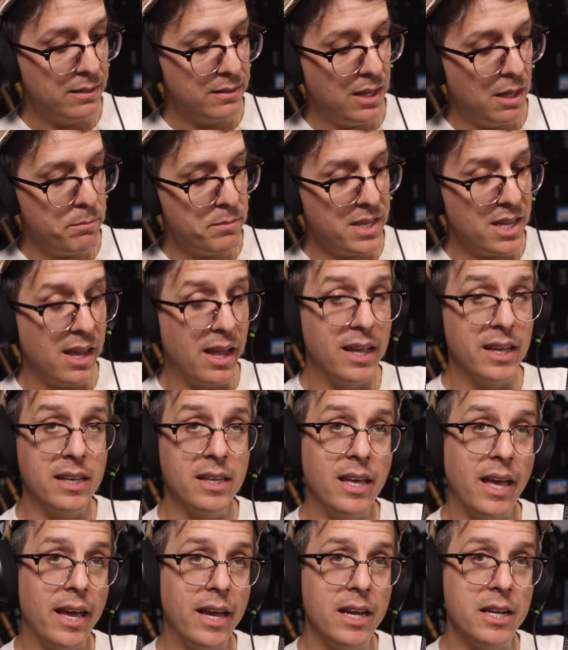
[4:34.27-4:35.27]
Let me
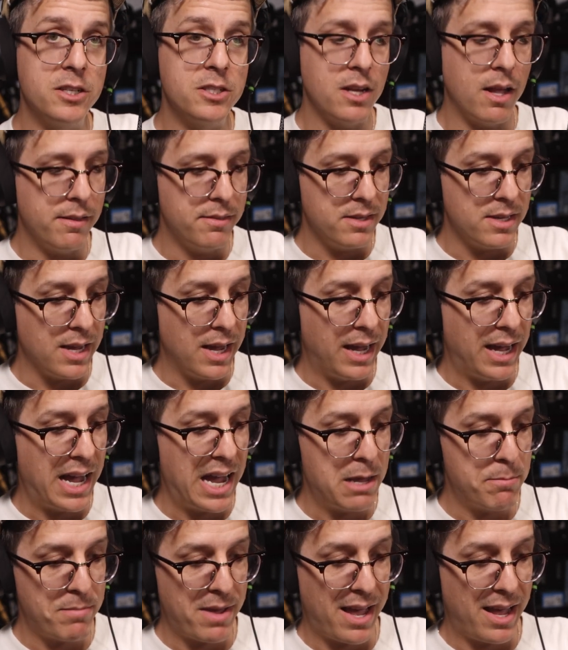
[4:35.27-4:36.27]
engage the
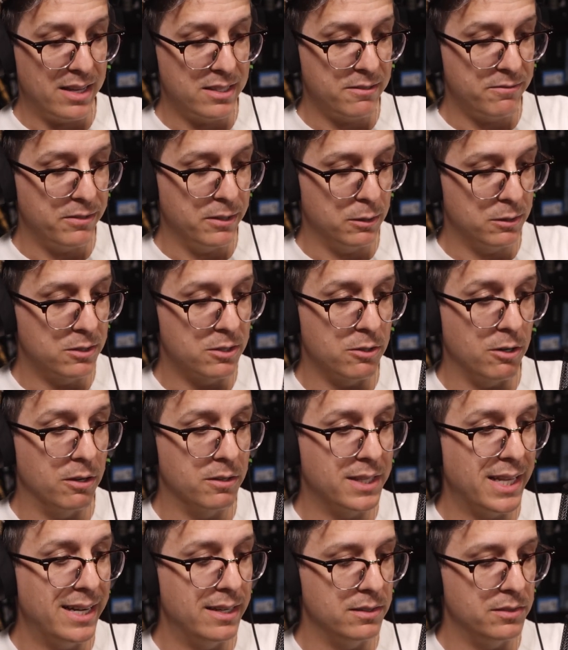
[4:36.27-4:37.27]
high pass filter. I'll
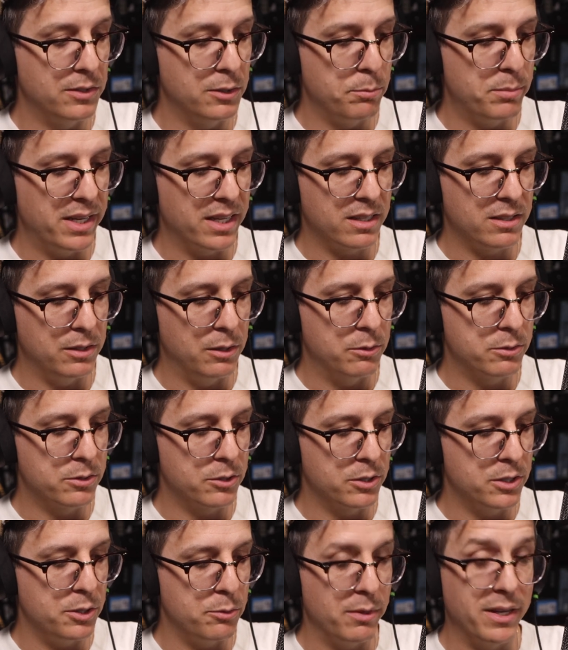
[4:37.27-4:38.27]
get a little bit closer
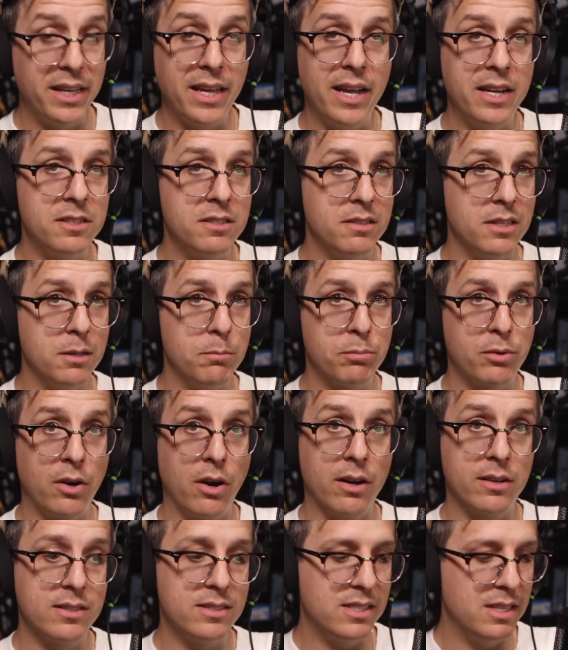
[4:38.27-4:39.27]
to engage the
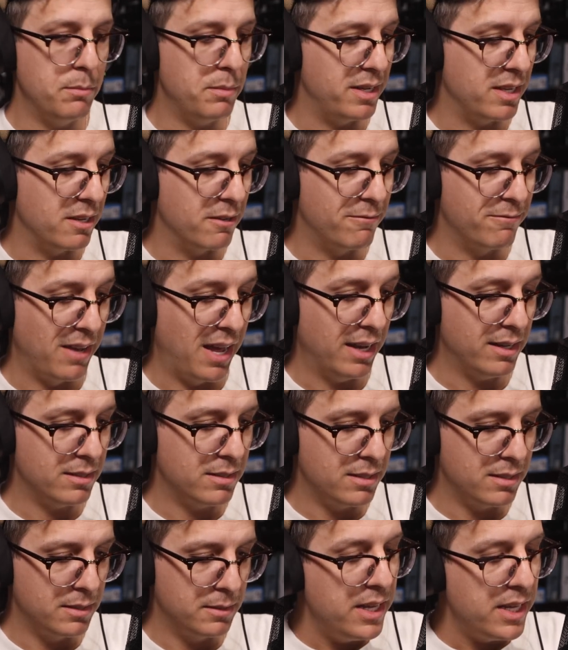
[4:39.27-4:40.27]
proximity
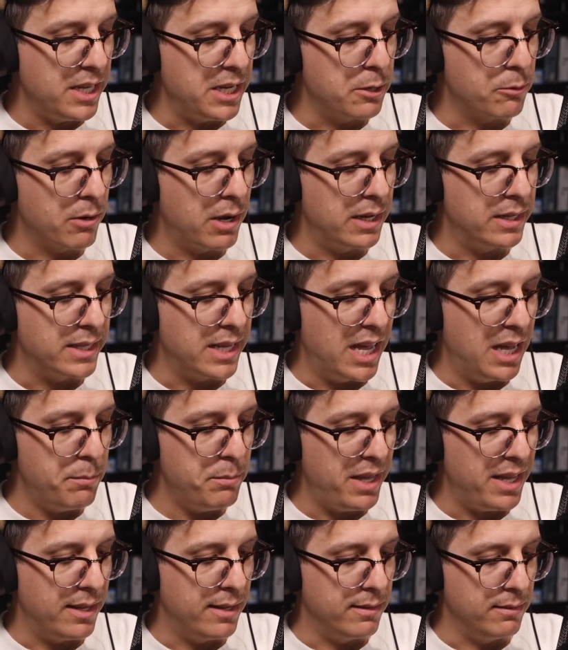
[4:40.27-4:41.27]
effect. Here I am
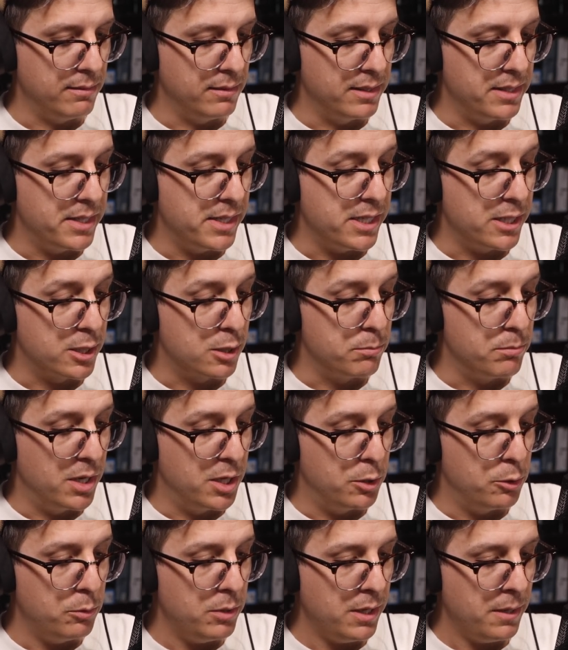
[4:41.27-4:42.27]
in linear
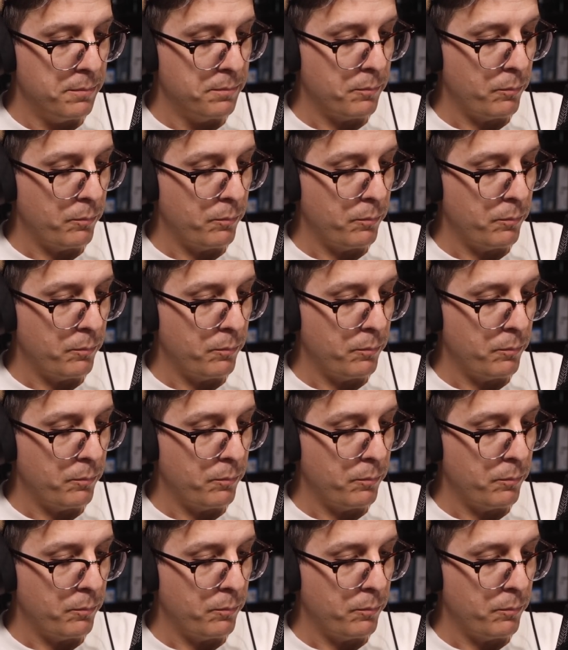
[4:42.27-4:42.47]
mode.